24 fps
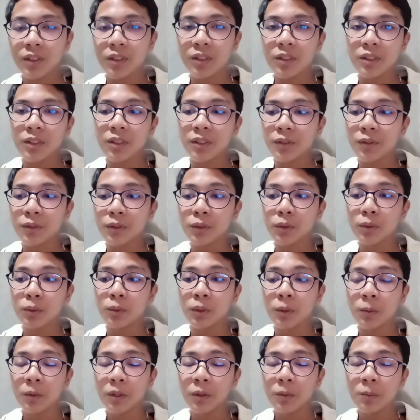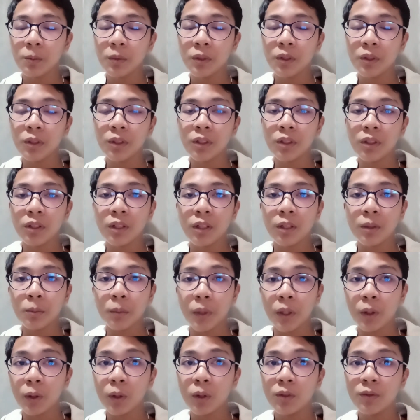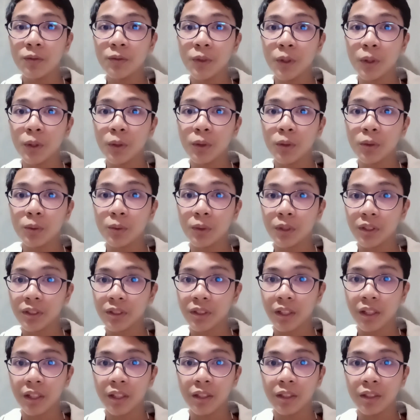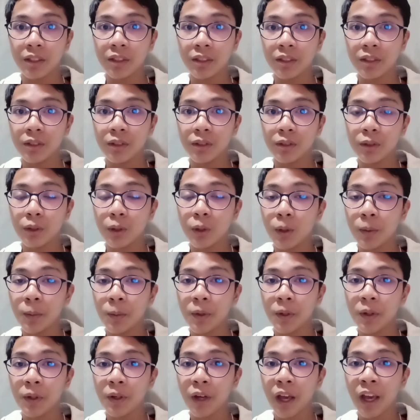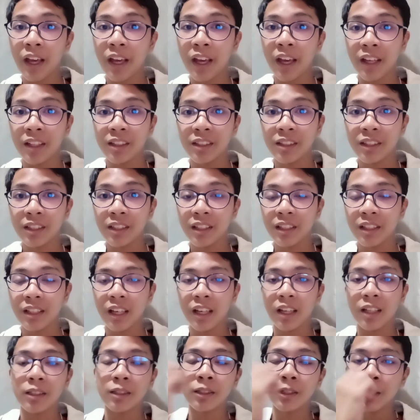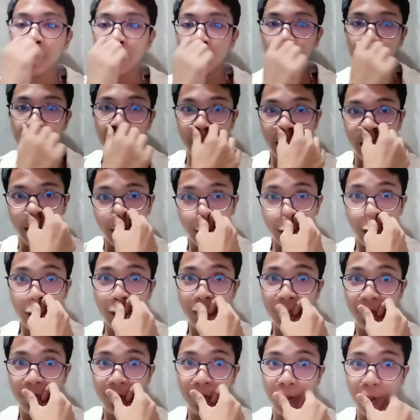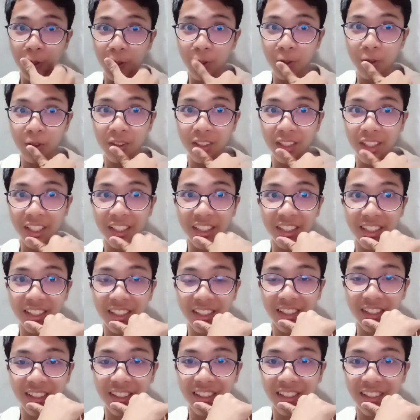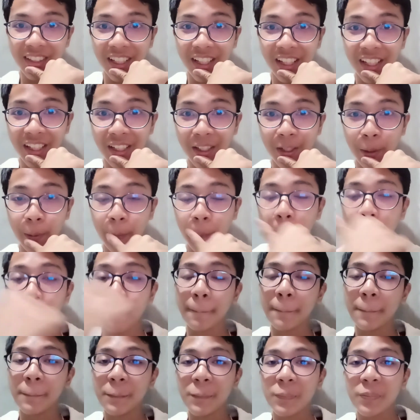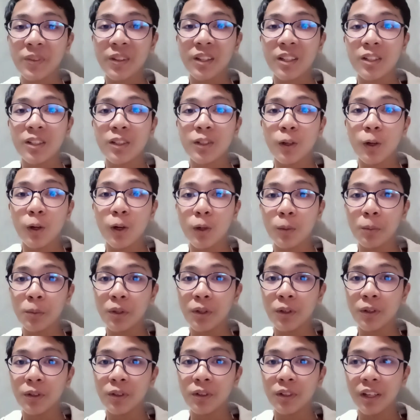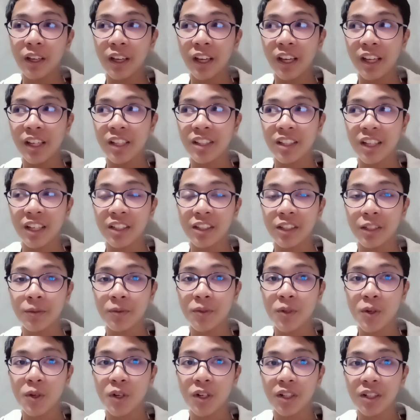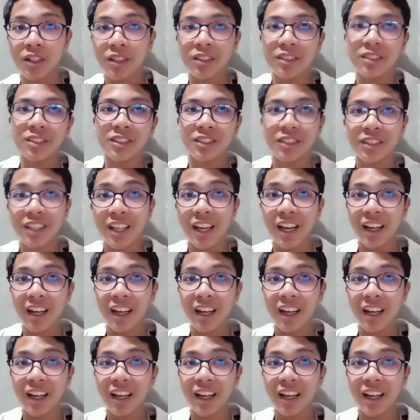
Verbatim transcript: if you remember, my old phone was a Oppo A83 and my new phone is a Oppo A94. Yeah.